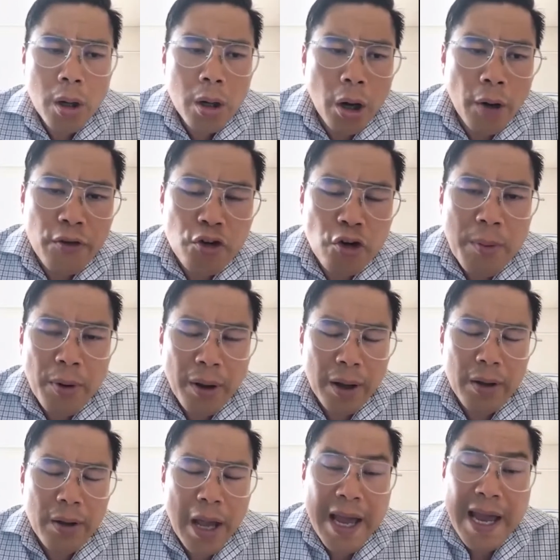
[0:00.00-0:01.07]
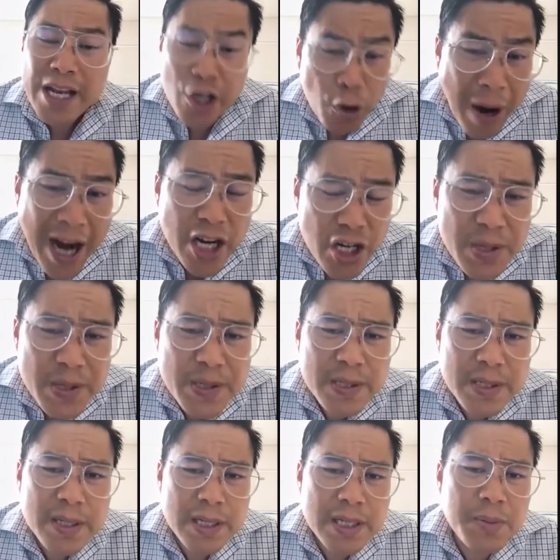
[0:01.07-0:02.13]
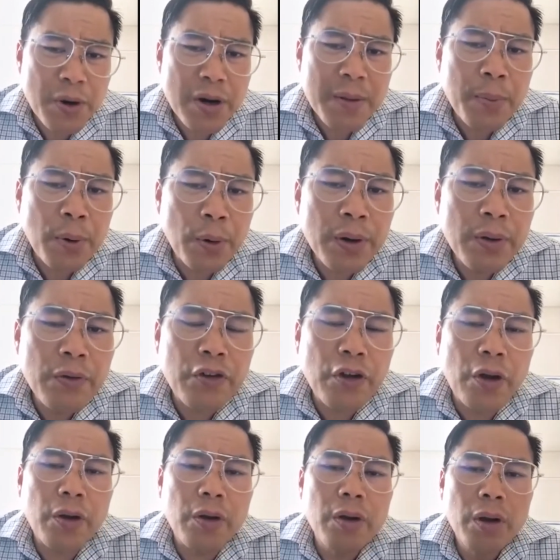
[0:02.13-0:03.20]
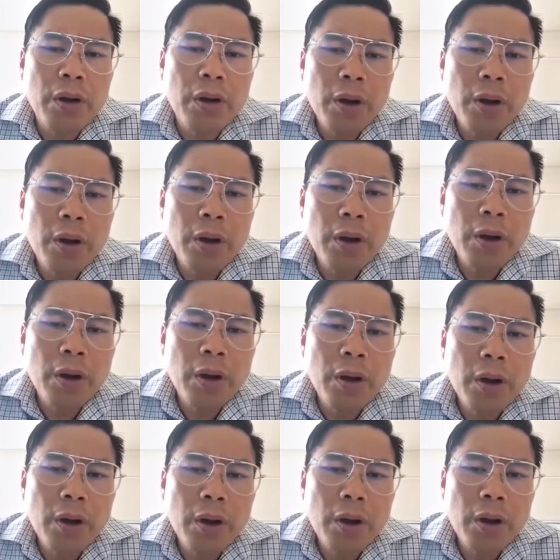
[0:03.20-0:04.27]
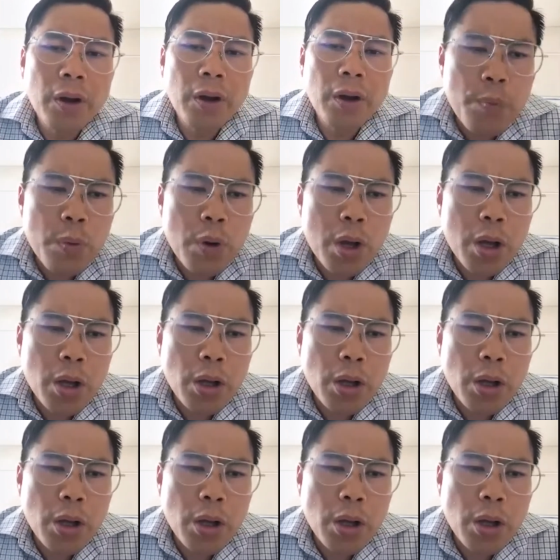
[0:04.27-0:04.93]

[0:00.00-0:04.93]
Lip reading: of the treatment, interactions is pretty important. So, as